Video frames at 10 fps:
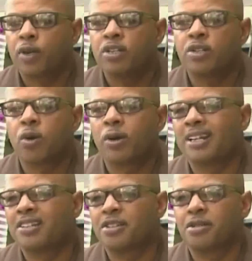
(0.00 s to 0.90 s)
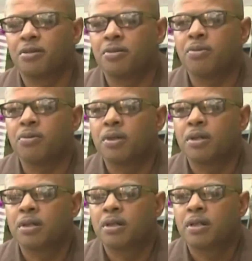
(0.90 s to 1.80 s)
resorted to
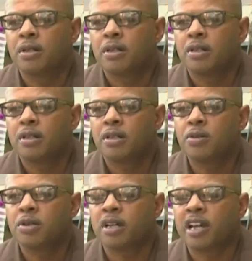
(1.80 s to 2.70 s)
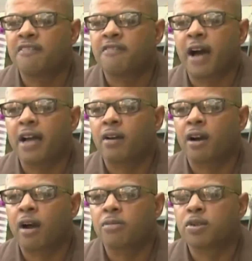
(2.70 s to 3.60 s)
using a
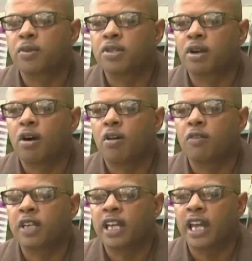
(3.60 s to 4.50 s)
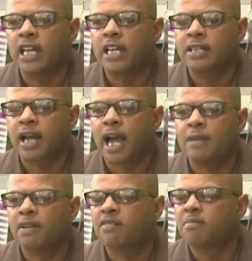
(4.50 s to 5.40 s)
firearm to resolve any
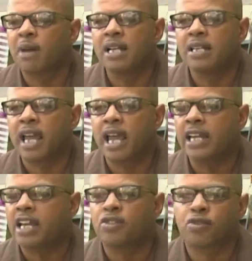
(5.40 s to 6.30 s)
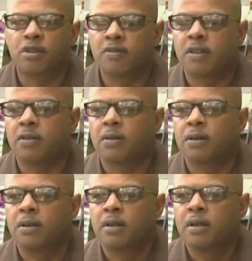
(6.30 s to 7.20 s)
type of mundane and
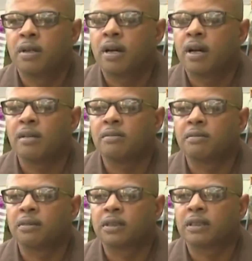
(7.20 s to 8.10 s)
trivial um,